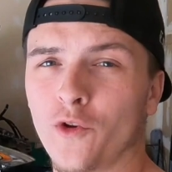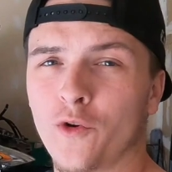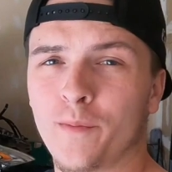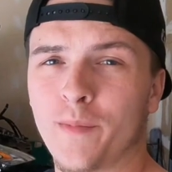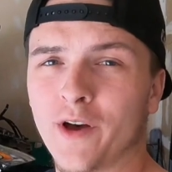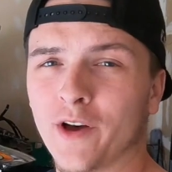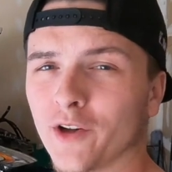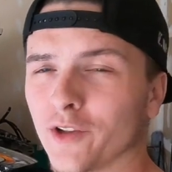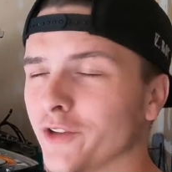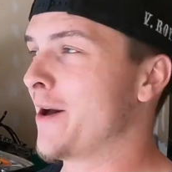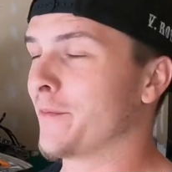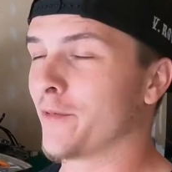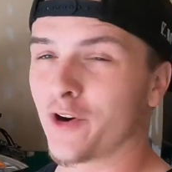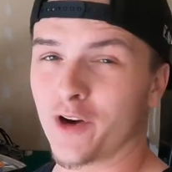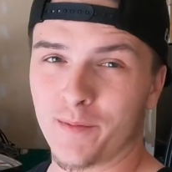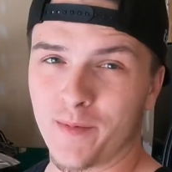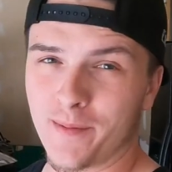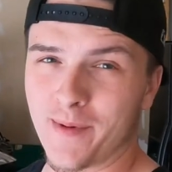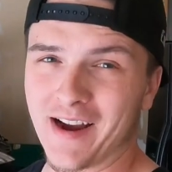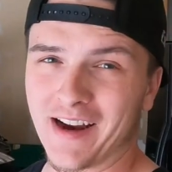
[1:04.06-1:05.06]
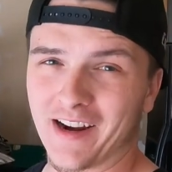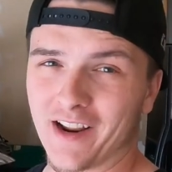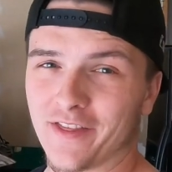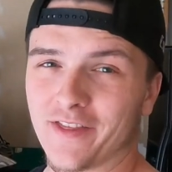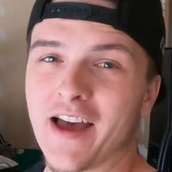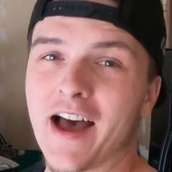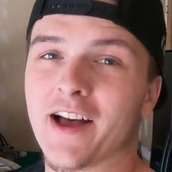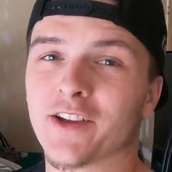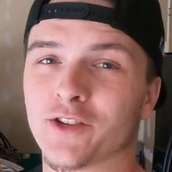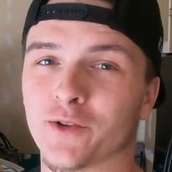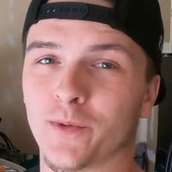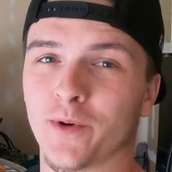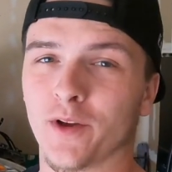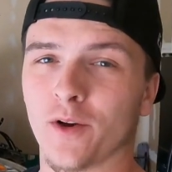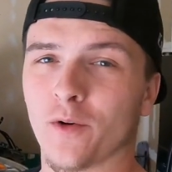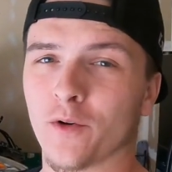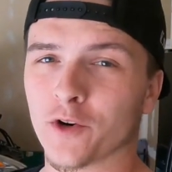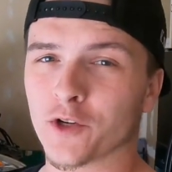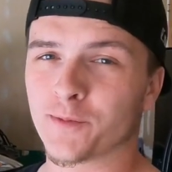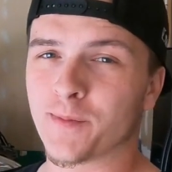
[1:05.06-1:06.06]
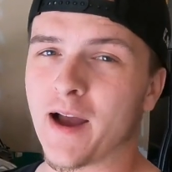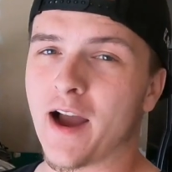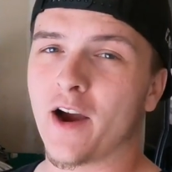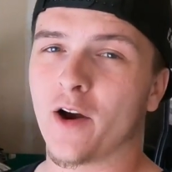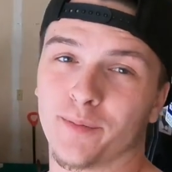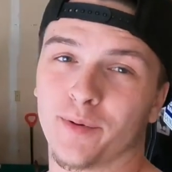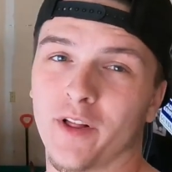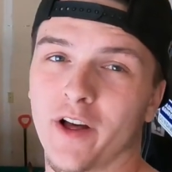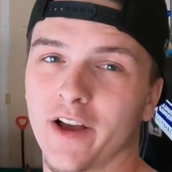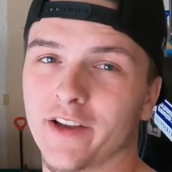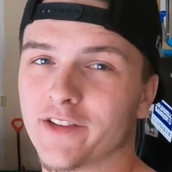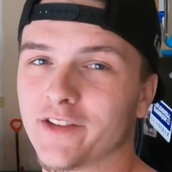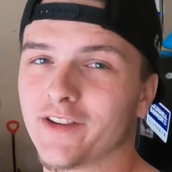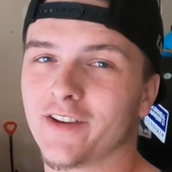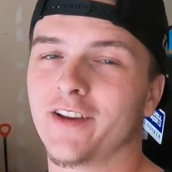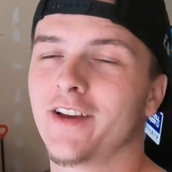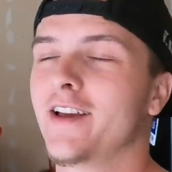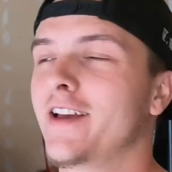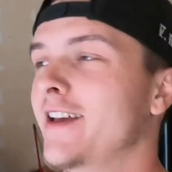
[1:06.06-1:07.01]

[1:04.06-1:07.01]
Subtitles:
build. We're gonna be making 1,000 wheel horsepower plus.